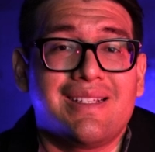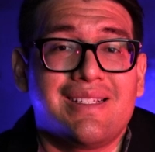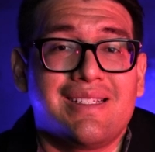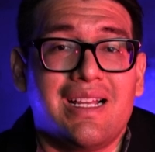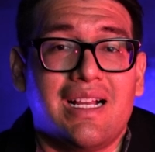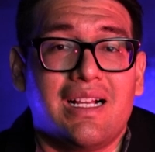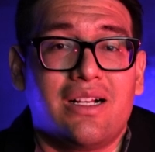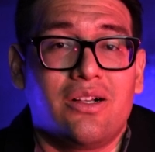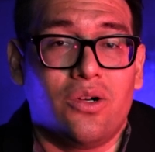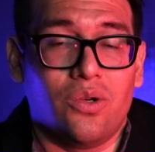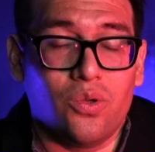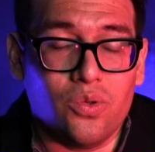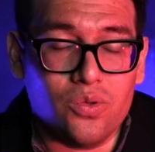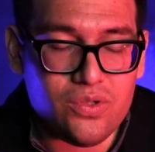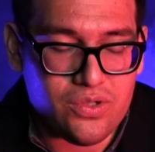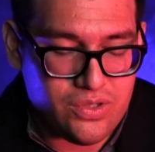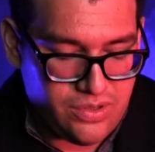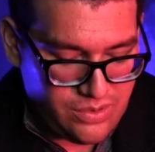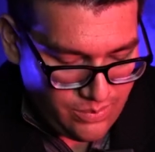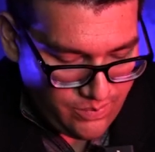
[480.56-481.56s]
to set
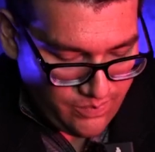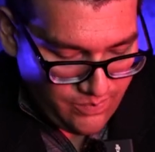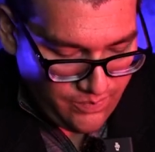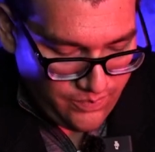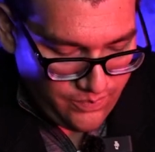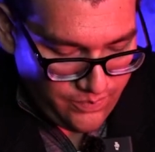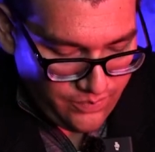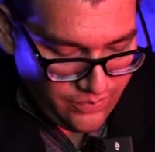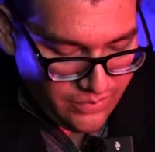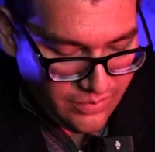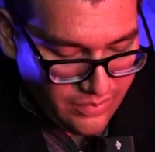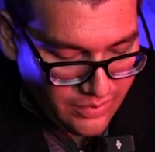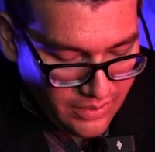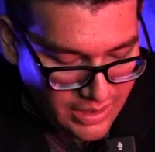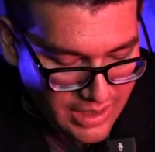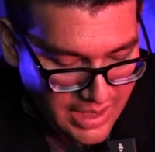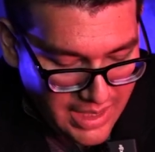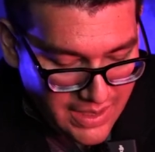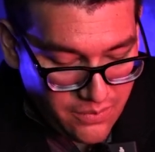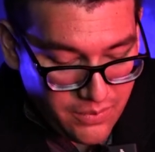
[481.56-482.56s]
goals,
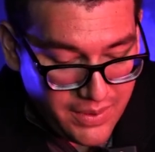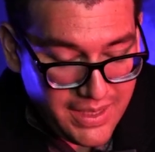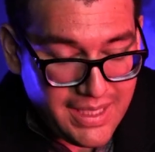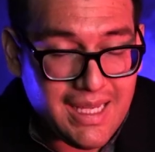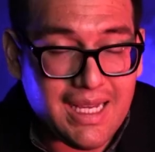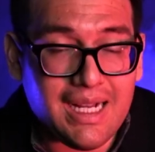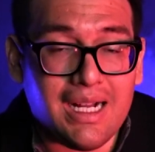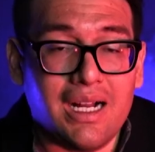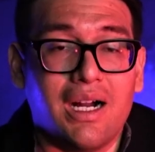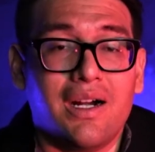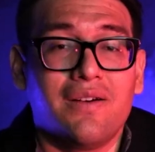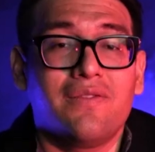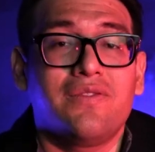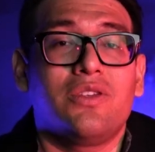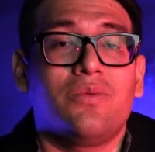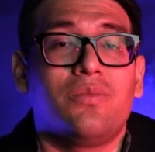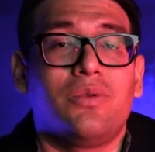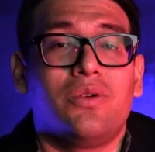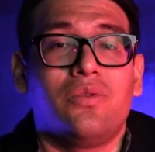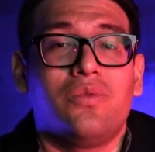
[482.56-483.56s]
and we get
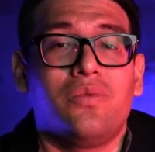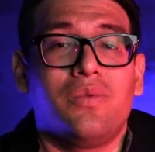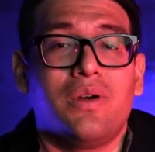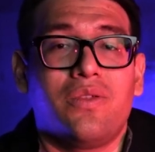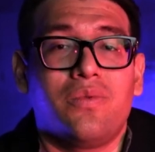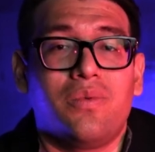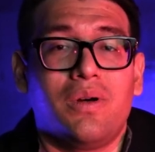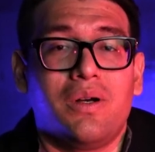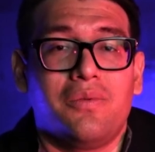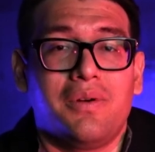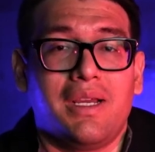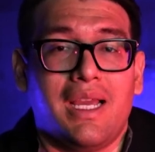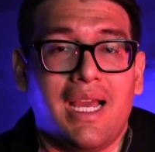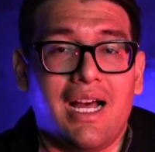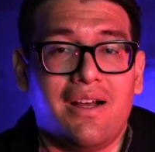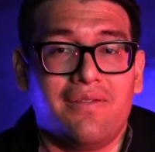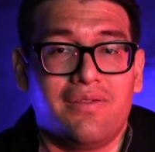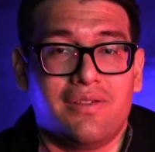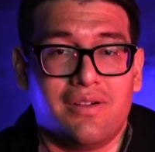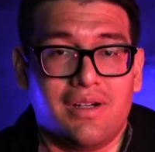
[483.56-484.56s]
comfortable with what we
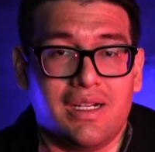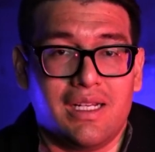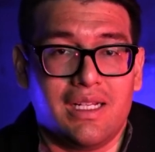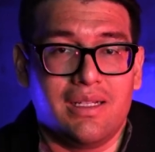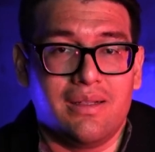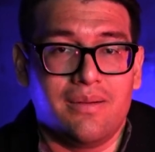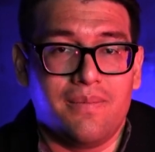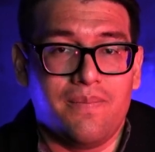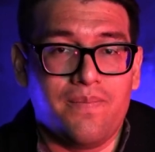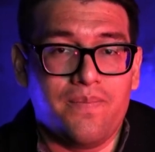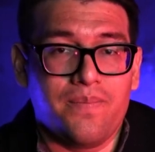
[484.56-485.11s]
have already.